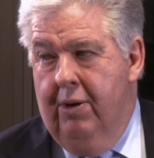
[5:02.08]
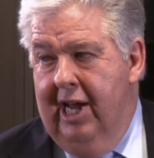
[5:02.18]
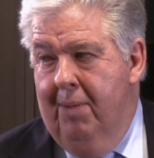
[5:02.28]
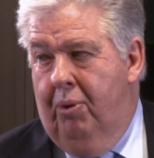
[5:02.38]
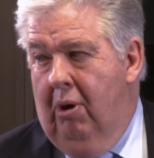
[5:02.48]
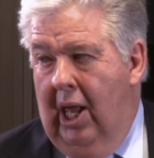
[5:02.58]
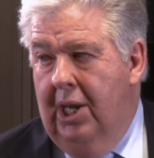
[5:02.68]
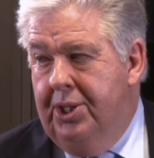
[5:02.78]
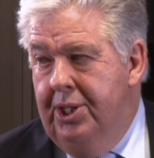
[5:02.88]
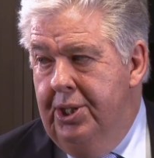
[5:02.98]
and get
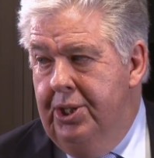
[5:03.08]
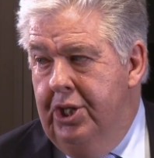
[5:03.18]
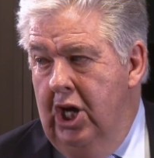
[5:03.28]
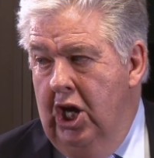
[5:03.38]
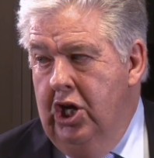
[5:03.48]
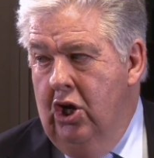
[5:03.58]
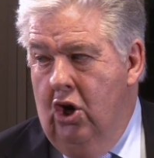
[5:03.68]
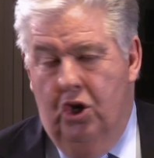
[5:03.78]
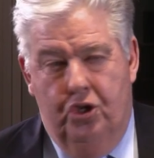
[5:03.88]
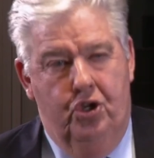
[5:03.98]
paralysis. You've
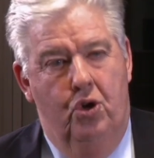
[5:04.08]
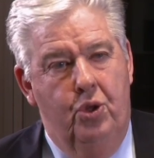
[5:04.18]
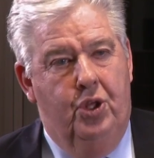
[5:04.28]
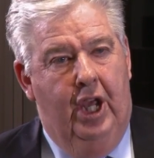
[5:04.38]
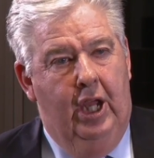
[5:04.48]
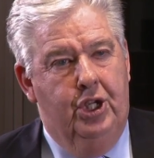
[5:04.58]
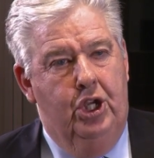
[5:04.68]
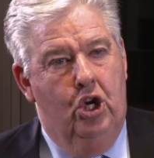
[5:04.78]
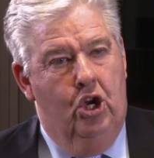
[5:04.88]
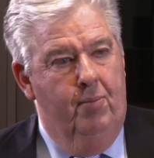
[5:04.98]
got to do things
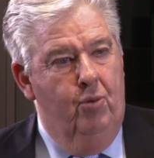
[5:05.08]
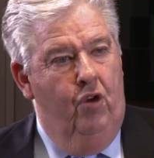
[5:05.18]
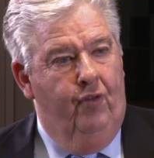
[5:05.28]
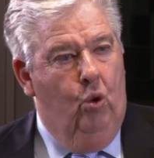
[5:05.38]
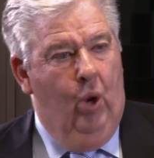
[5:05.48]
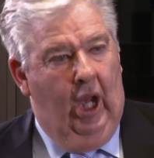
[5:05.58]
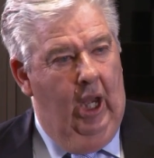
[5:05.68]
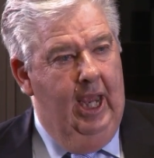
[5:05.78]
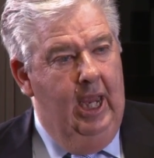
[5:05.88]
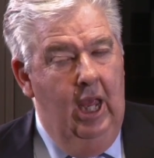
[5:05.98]
and you've got to move
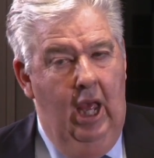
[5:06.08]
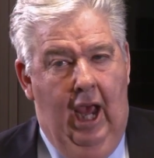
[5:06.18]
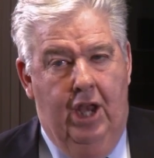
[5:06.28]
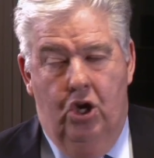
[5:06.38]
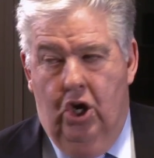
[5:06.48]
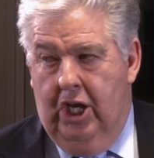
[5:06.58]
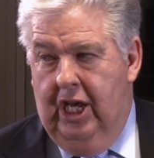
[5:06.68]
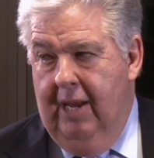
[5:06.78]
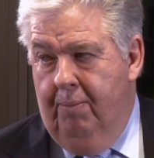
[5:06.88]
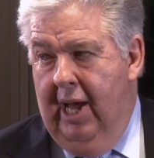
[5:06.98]
quickly and you've got to
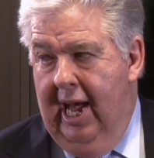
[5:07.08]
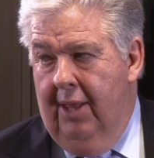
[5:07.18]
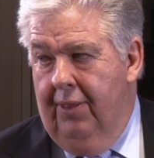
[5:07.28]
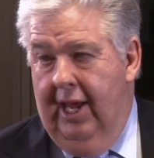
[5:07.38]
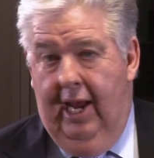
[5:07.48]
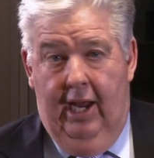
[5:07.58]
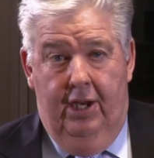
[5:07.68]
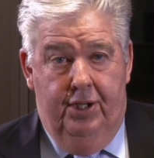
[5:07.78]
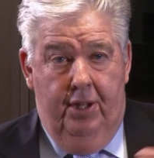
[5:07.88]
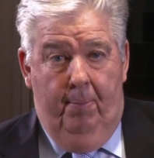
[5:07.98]
keep out there
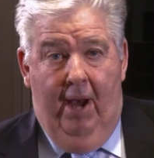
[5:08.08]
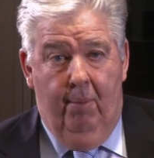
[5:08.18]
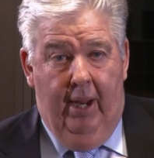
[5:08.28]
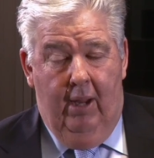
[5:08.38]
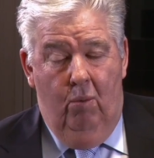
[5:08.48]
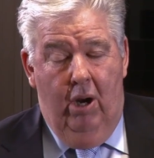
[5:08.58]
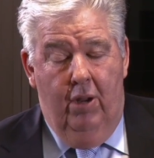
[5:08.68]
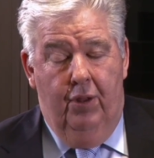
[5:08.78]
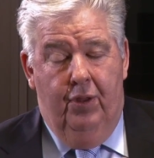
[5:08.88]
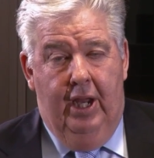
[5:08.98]
into the public. And one
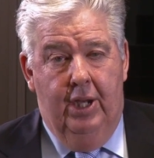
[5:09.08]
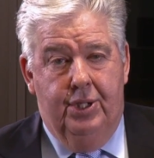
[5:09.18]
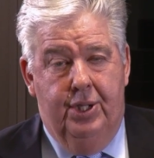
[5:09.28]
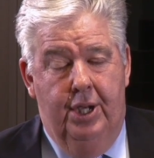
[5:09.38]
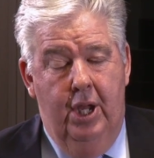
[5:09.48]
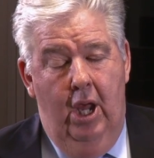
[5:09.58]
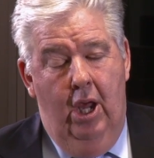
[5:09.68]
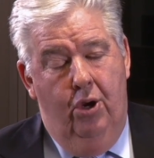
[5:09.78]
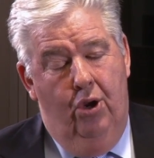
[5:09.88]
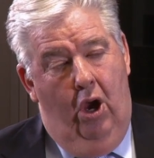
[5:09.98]
of the things that,
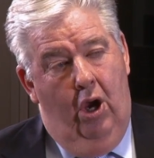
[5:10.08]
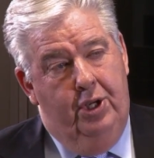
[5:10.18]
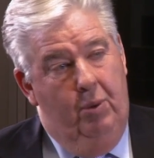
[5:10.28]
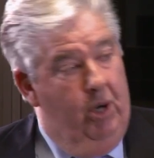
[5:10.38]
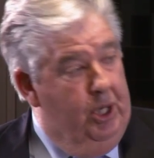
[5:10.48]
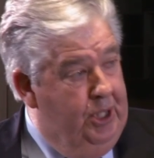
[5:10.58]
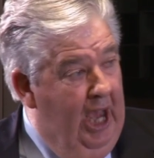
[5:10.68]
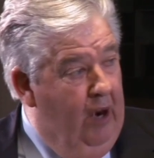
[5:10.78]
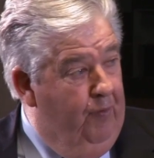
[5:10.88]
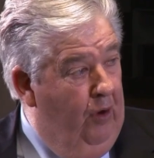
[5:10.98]
you know, I did when I
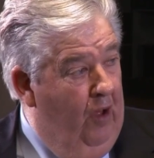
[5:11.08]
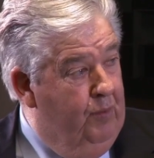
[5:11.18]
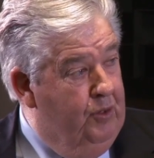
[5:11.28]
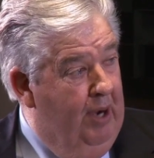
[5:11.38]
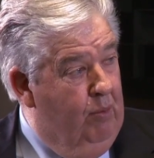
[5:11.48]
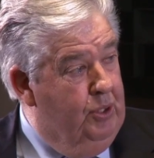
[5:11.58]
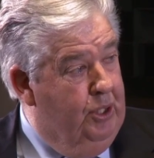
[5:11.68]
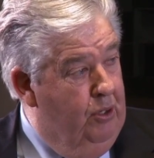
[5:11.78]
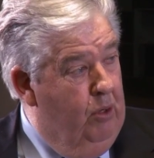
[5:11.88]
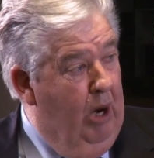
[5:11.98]
started Phil Hoffmann Travel was
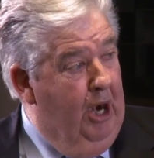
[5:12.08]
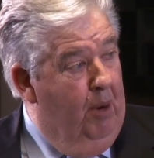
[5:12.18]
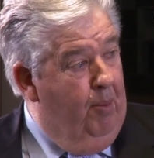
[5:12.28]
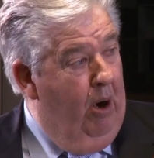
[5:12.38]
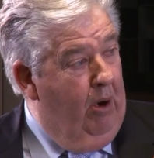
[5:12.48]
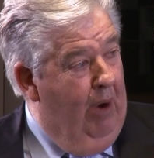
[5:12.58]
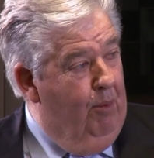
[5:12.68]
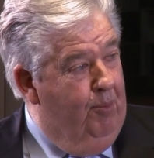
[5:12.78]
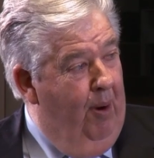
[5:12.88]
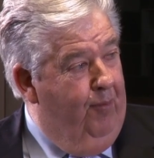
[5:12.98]
to do a radio program
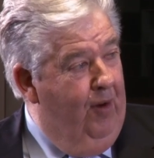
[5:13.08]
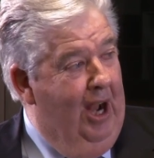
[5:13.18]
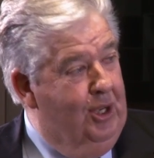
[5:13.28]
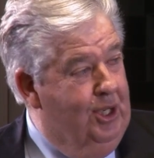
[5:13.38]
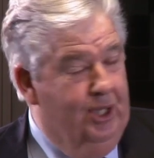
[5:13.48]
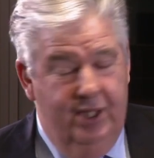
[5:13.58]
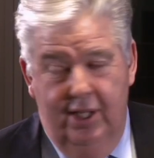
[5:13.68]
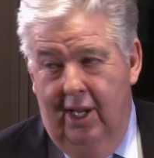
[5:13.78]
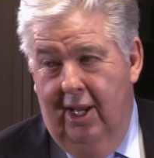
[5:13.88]
with Bob Francis.